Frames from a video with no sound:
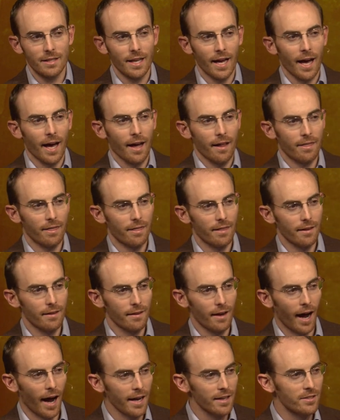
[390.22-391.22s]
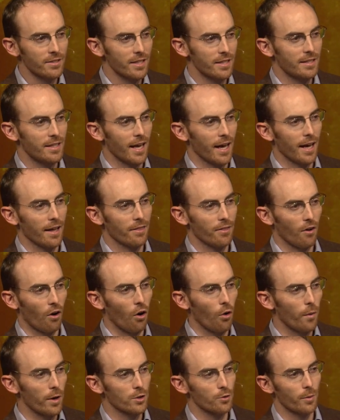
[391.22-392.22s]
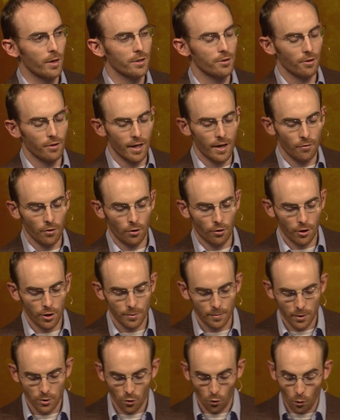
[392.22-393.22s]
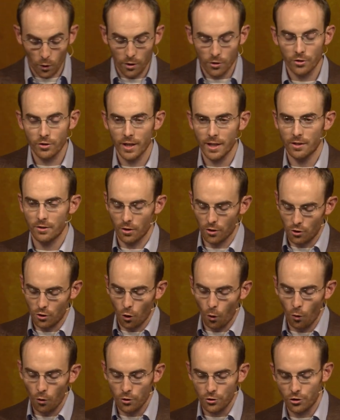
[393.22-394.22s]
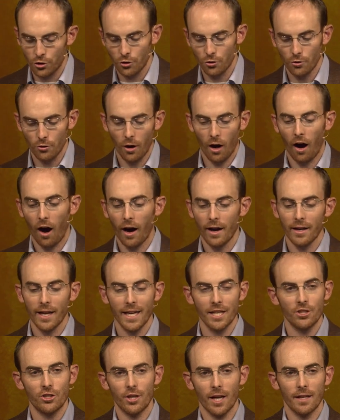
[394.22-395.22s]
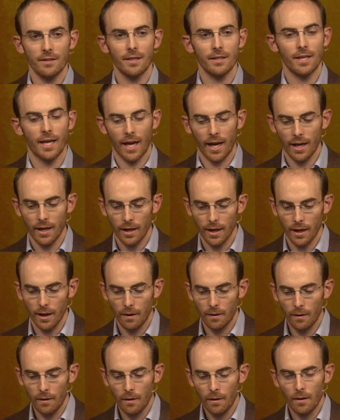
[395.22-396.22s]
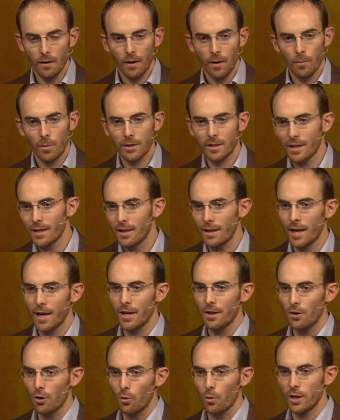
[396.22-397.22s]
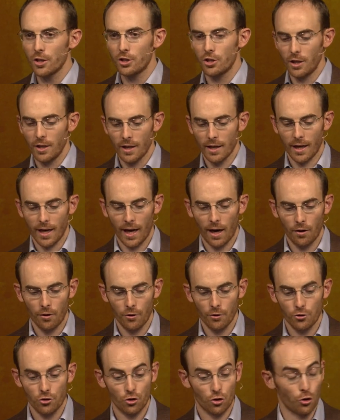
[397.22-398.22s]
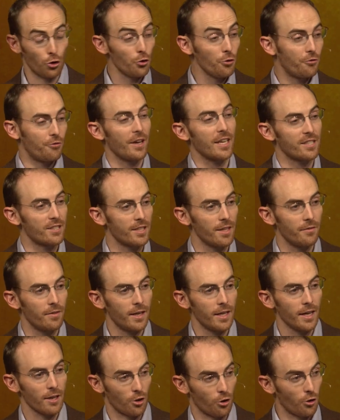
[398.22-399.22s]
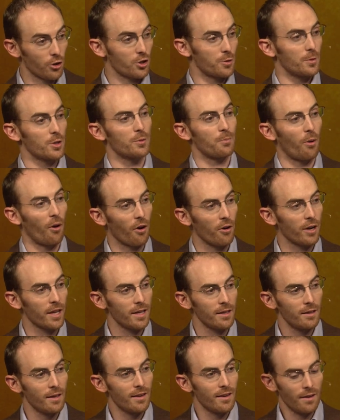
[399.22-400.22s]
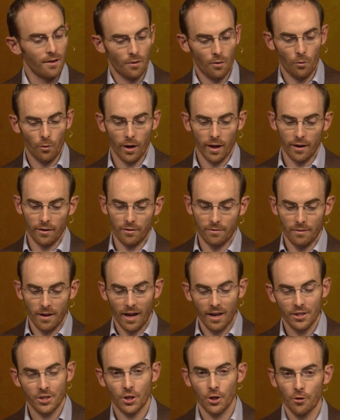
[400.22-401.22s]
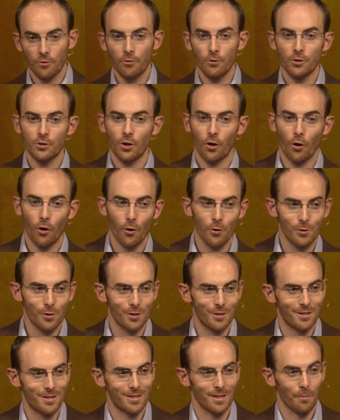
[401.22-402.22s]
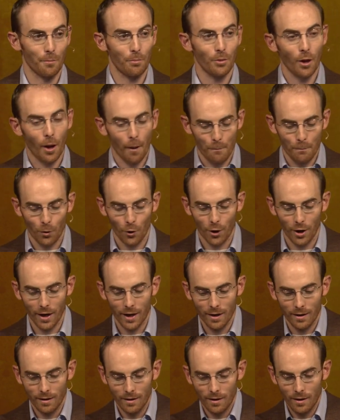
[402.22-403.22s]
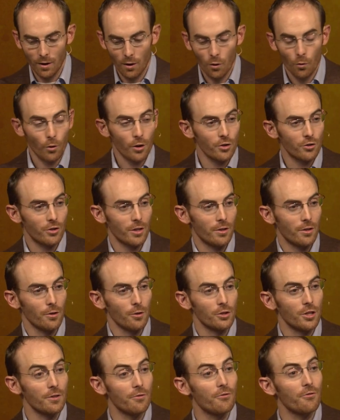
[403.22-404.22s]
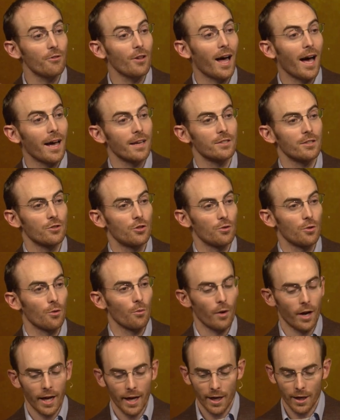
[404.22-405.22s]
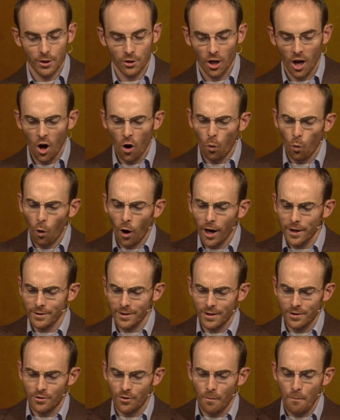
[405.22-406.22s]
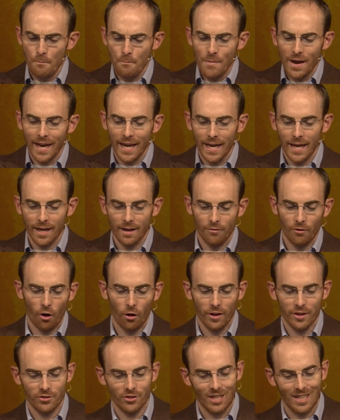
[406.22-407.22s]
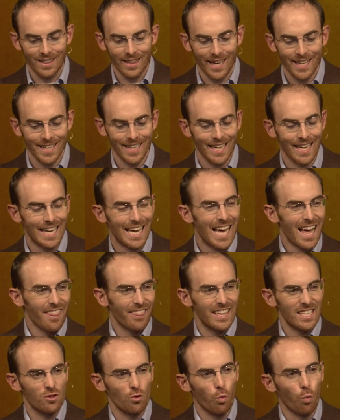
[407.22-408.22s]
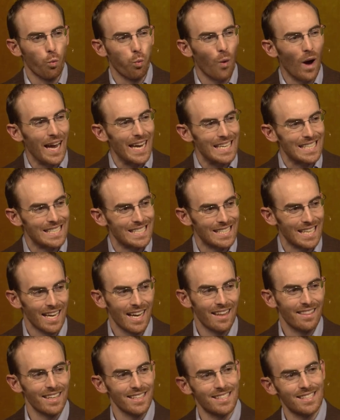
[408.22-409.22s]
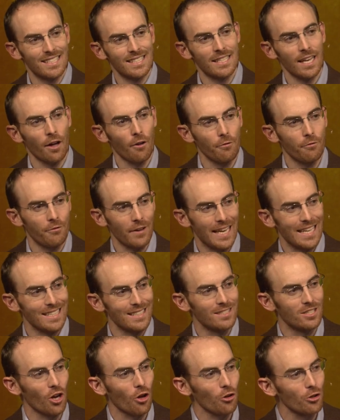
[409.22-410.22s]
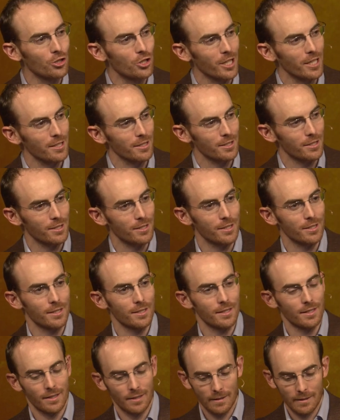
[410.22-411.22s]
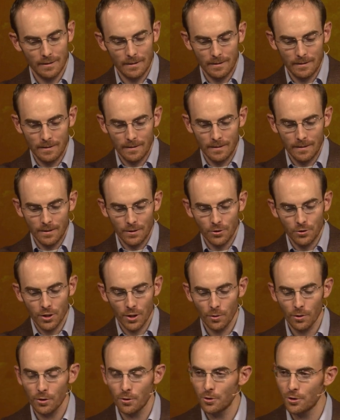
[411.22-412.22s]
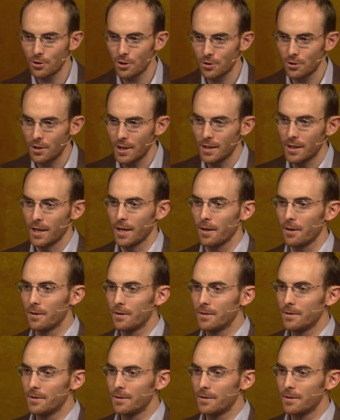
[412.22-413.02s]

death icy death, always winter, never Christmas, will seek to gorge you on enchanted candy. But then later, when she encounters true festivity, a Christmas party with cheerful toasts and plum pudding, what does she do? She flies into a rage. What is the meaning of all this gluttony, this waste, this self indulgence? You see what Lewis just did there.